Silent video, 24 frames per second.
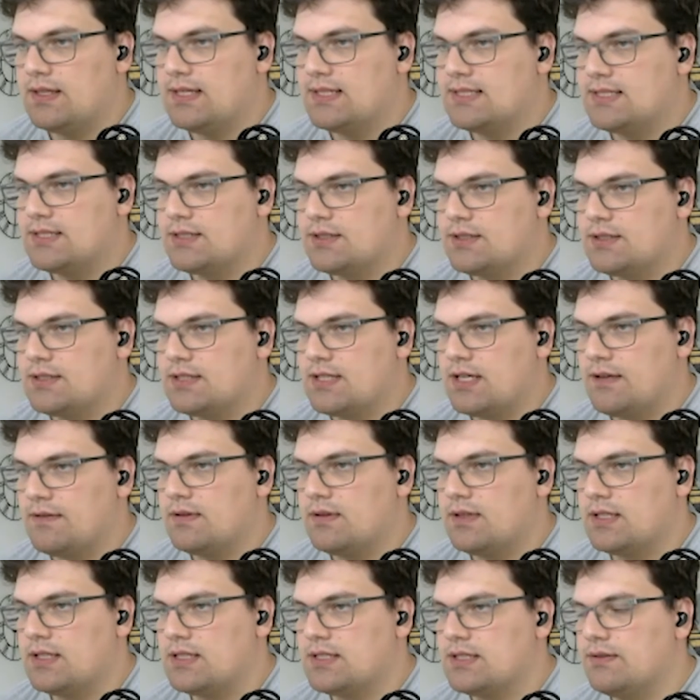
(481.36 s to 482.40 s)
This stuff?
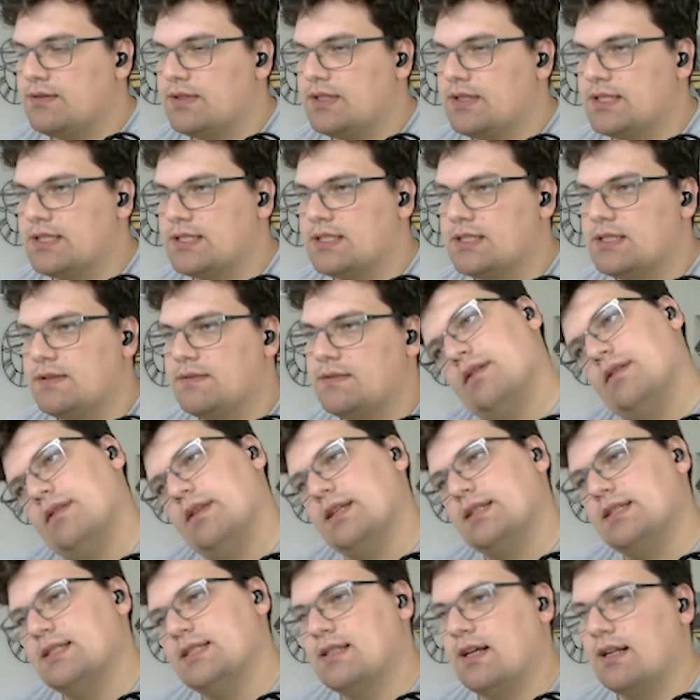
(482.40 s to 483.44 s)
Let's do this.
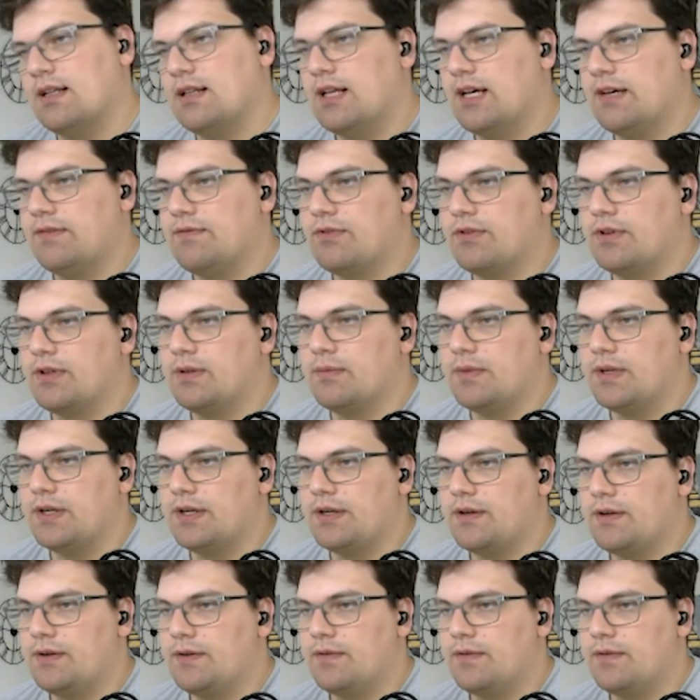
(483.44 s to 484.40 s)
This is not alive for him there.